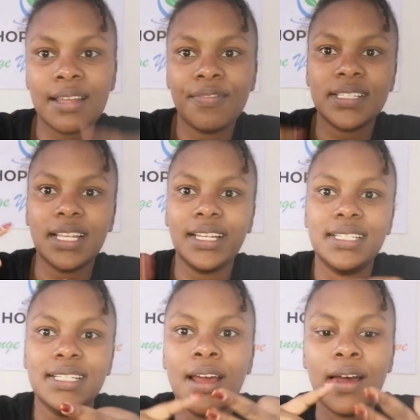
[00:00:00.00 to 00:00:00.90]
at the
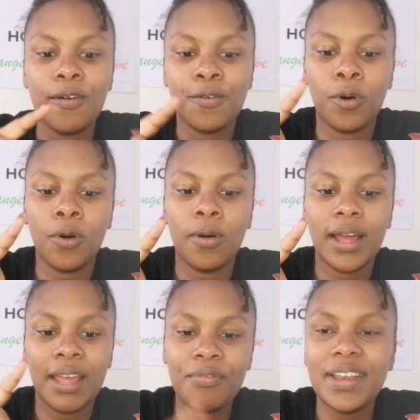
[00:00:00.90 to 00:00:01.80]
facility
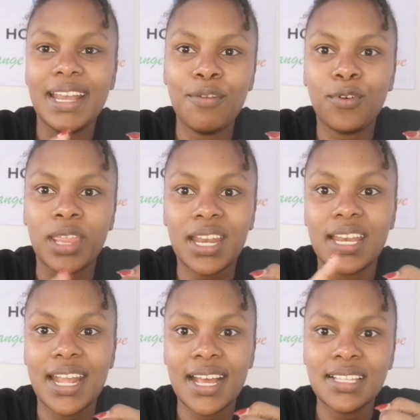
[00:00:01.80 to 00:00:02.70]
for every day for
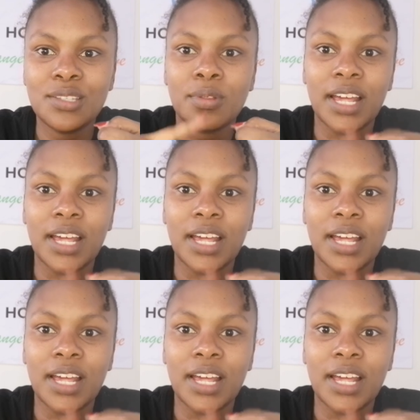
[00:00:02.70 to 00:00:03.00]
3 days,